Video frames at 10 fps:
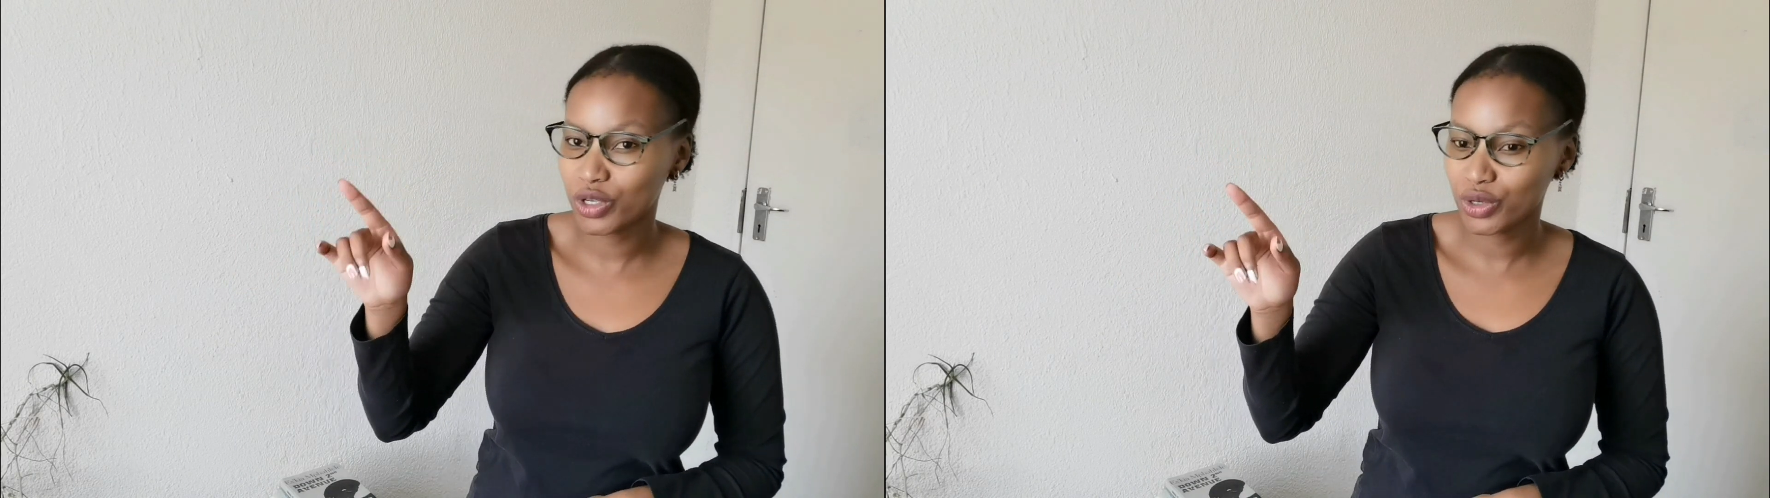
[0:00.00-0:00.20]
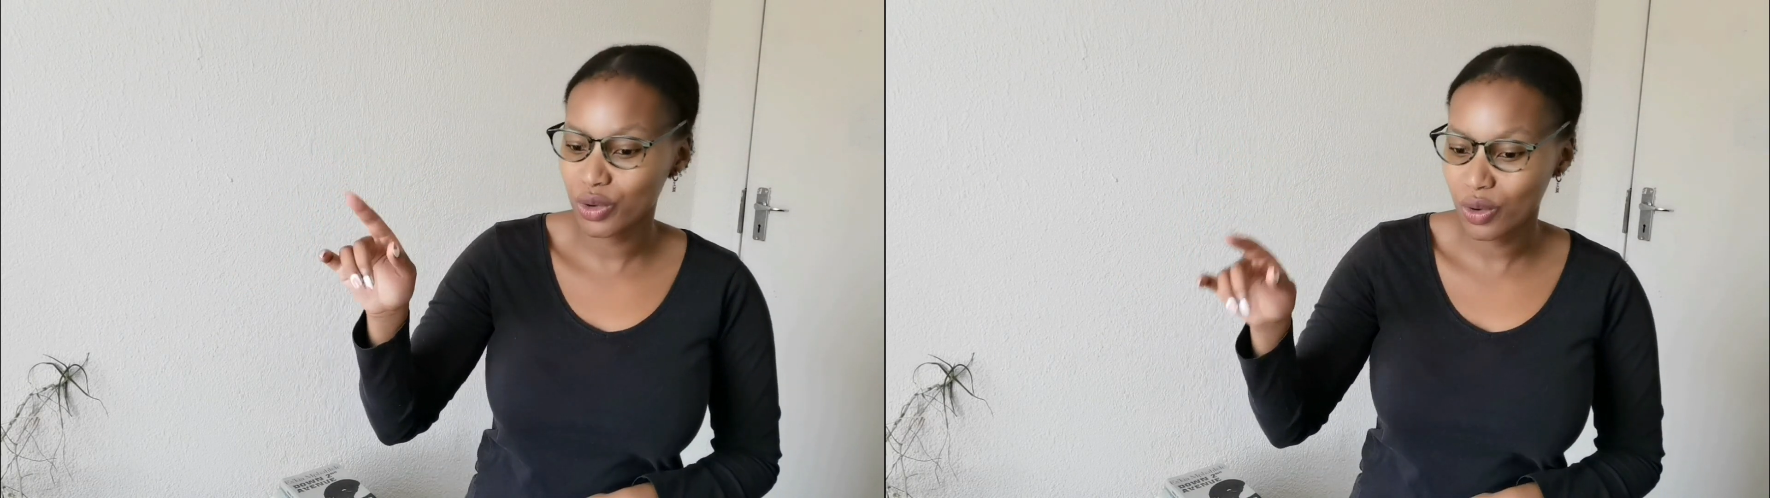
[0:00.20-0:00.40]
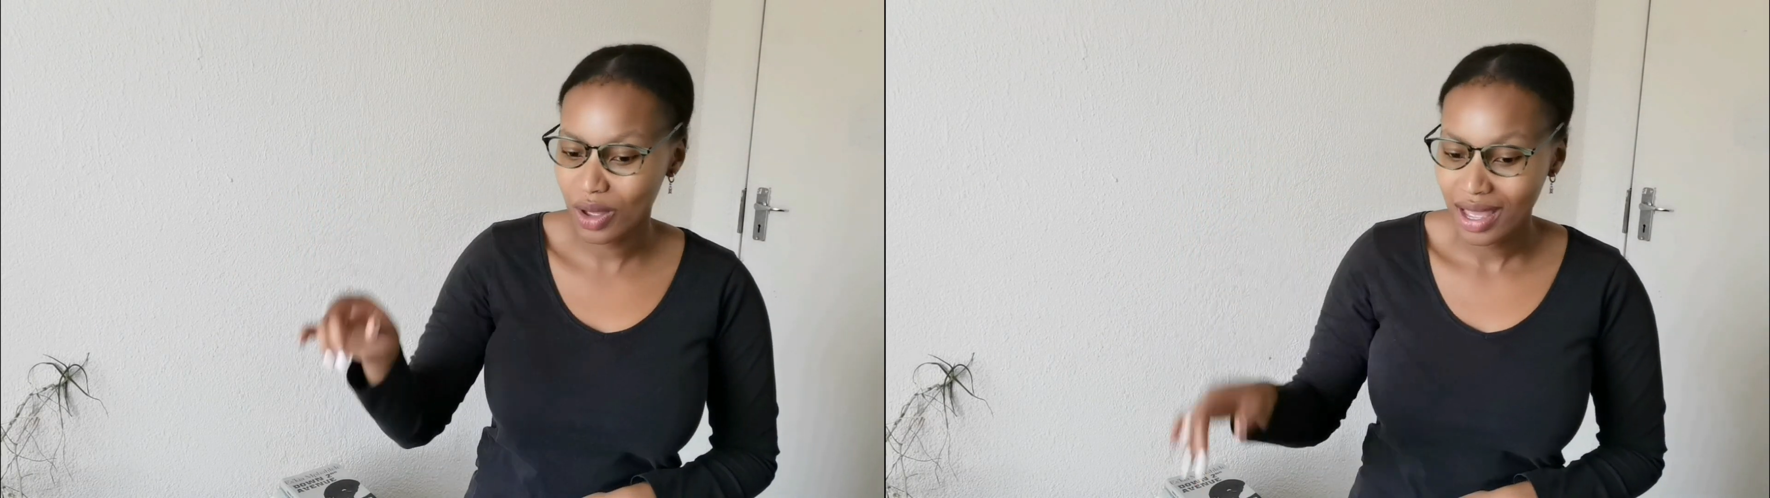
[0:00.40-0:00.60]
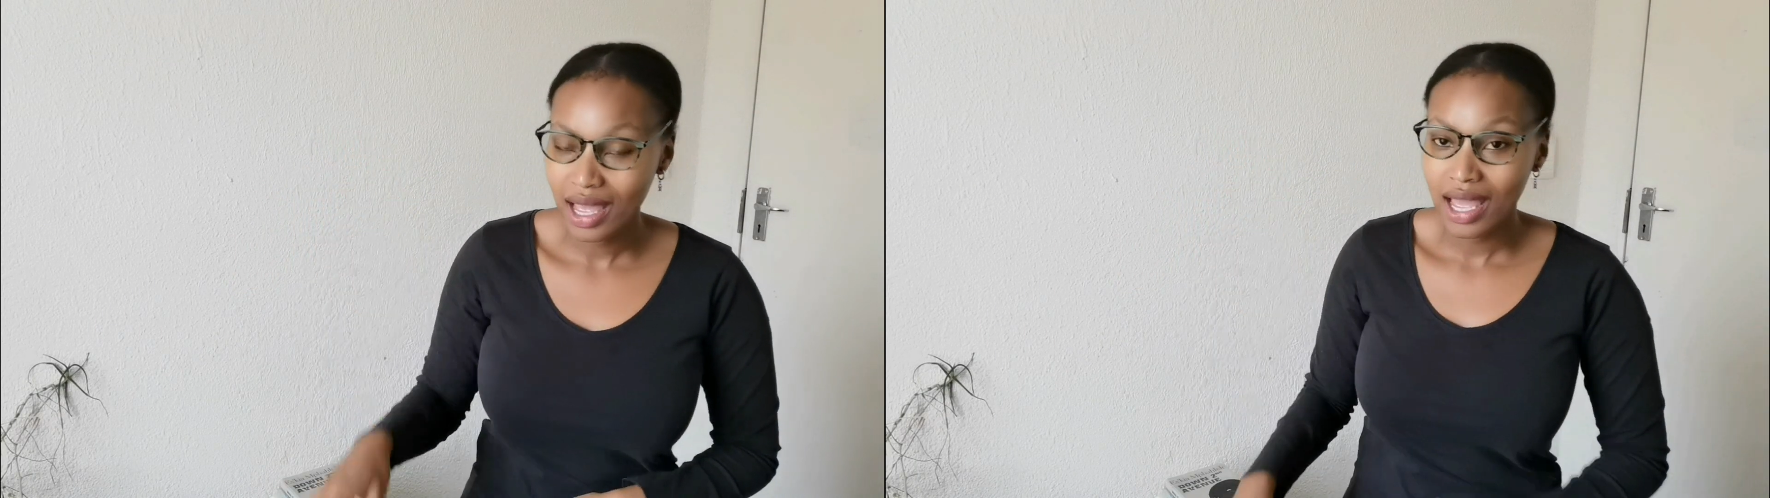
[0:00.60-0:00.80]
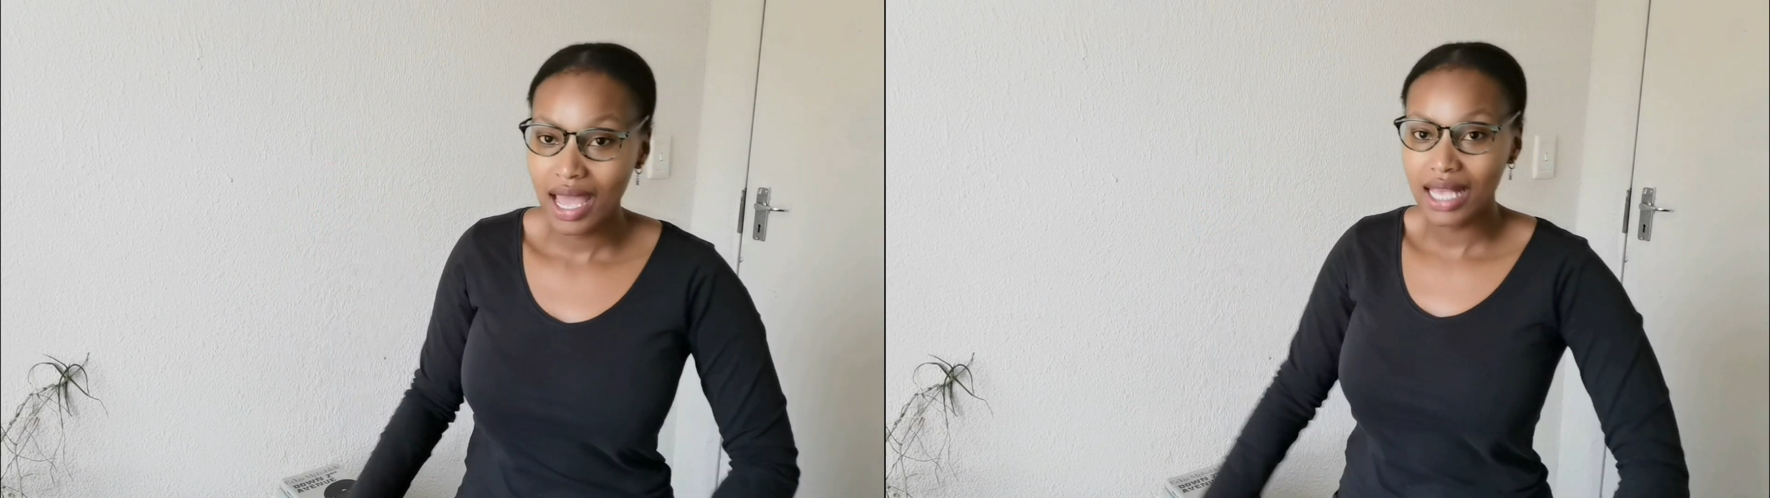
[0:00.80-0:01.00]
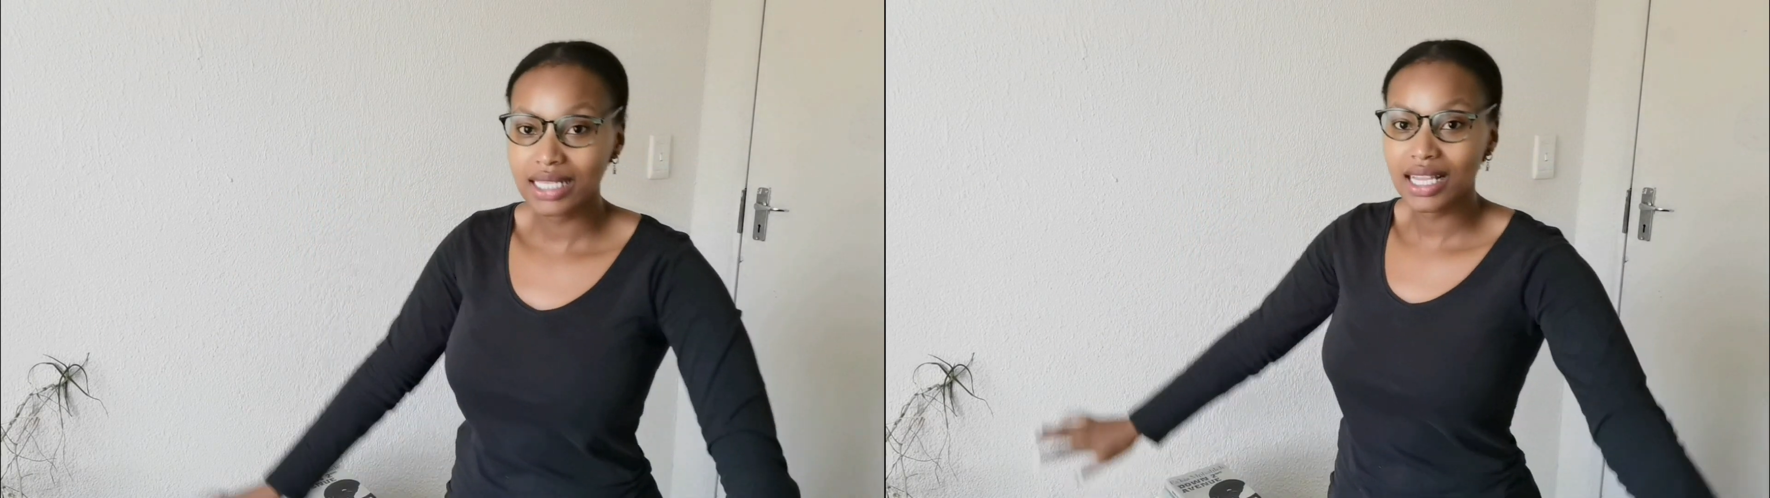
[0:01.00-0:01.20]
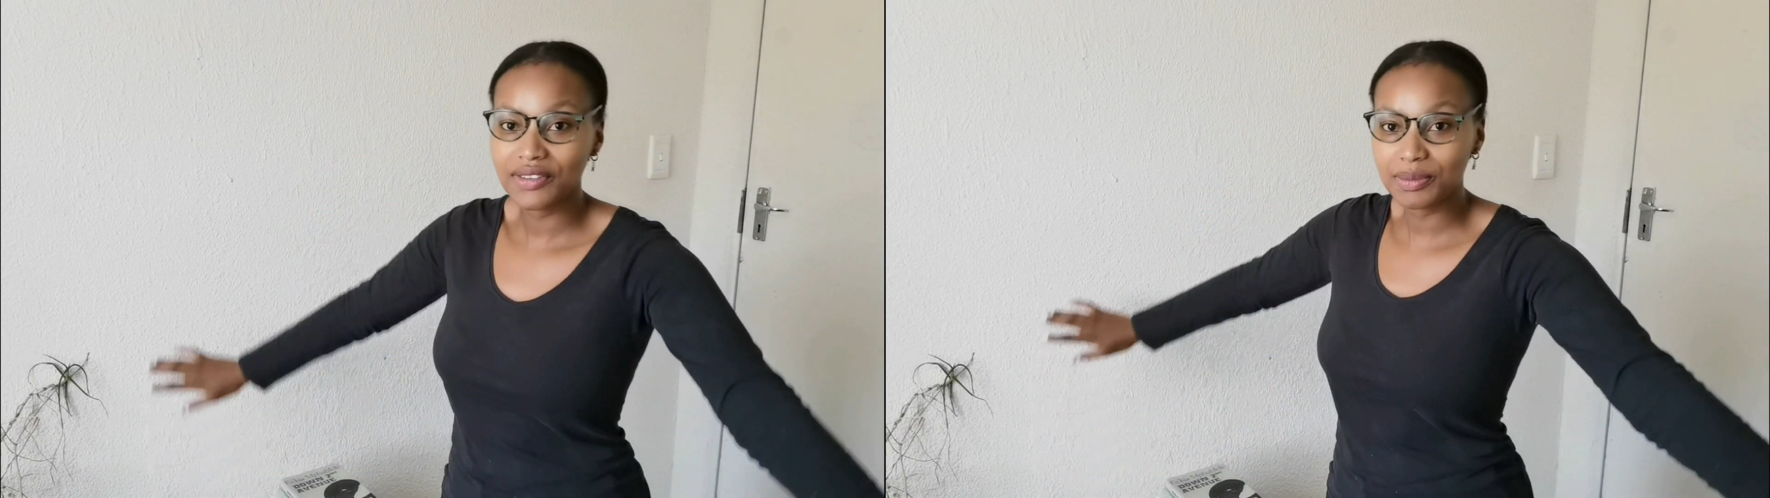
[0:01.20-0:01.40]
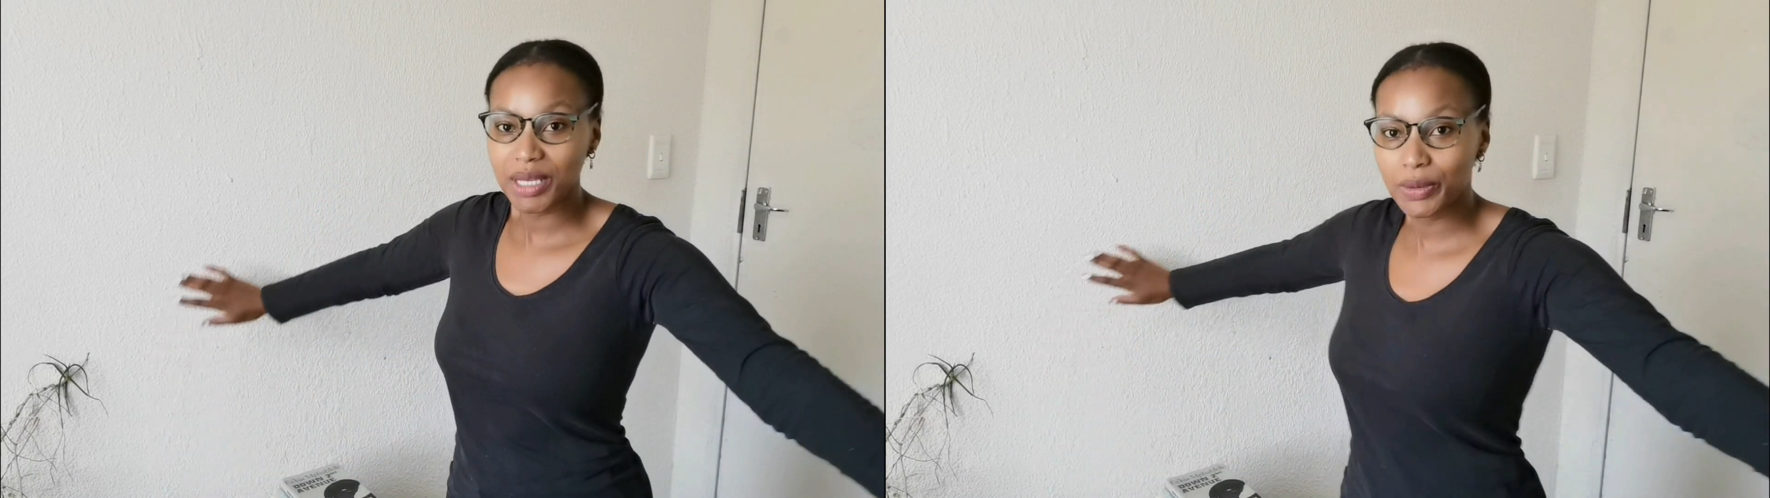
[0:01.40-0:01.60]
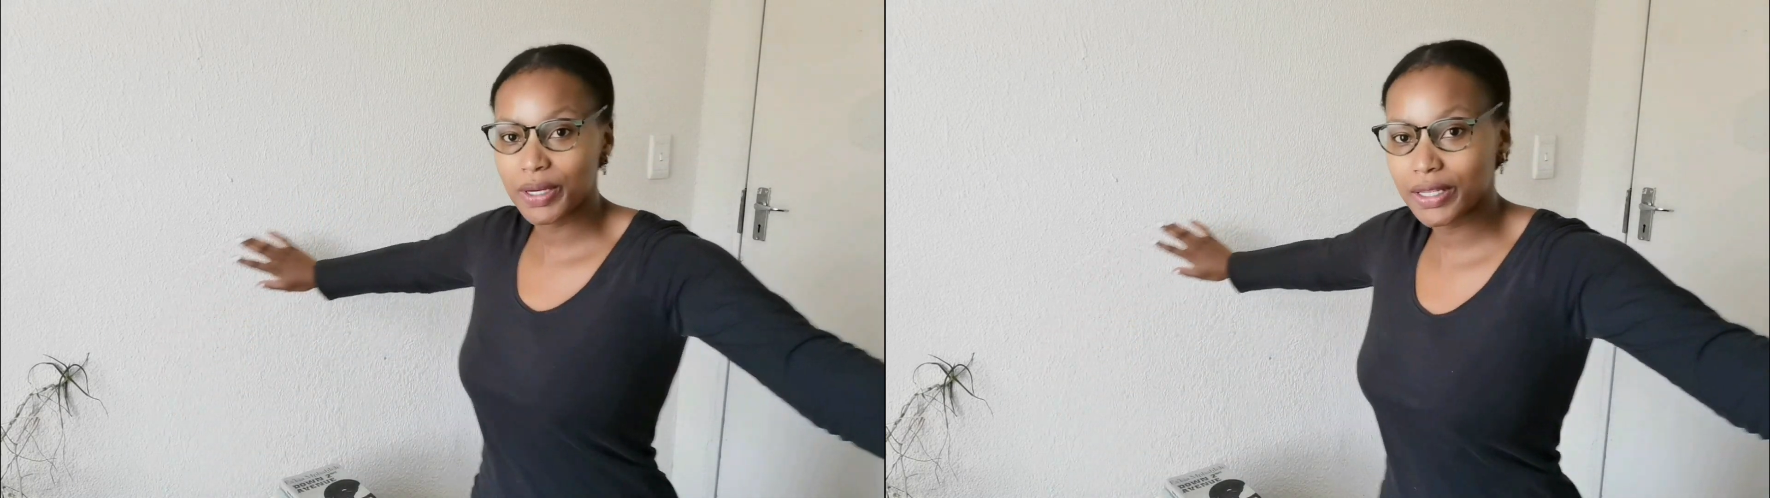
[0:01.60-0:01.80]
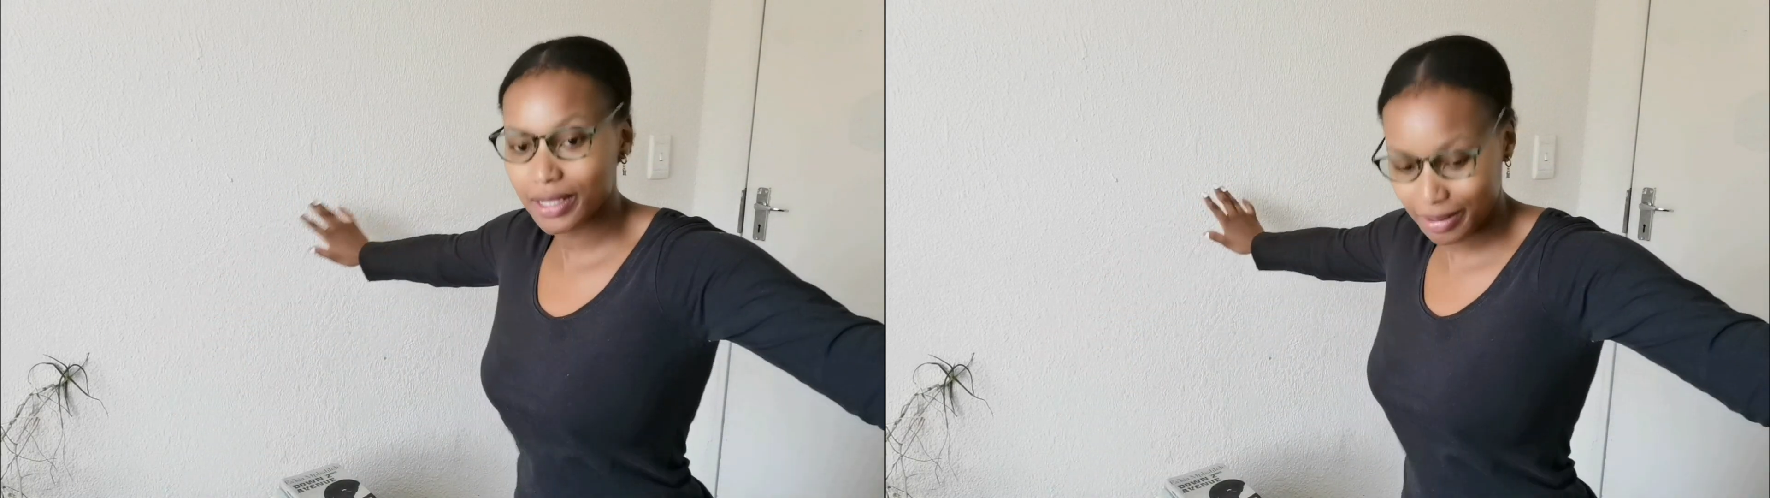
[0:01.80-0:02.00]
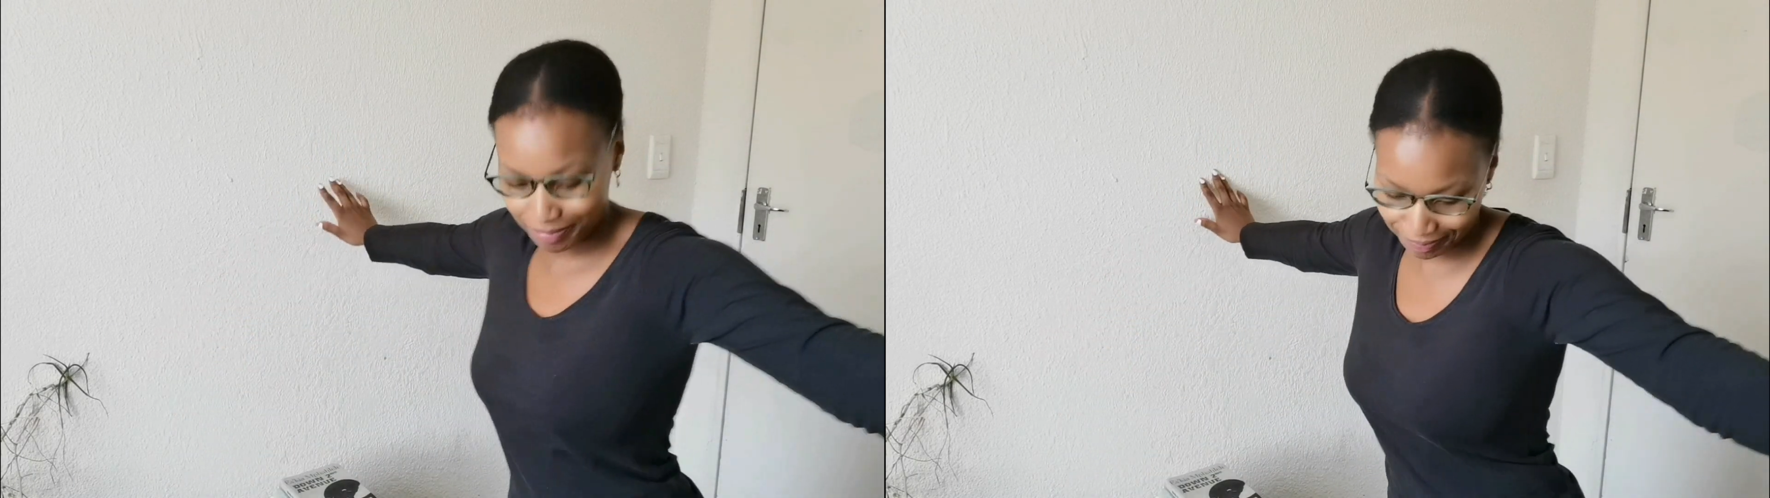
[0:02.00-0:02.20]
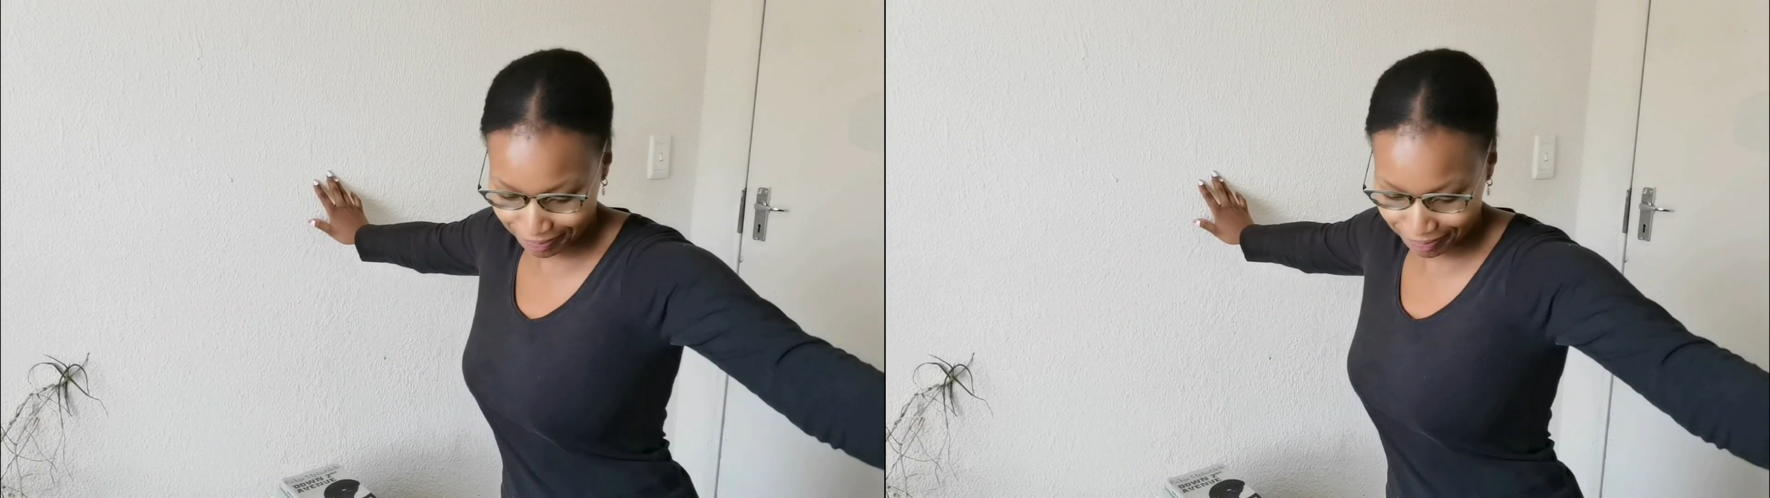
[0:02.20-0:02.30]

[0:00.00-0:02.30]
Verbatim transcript: window has left me with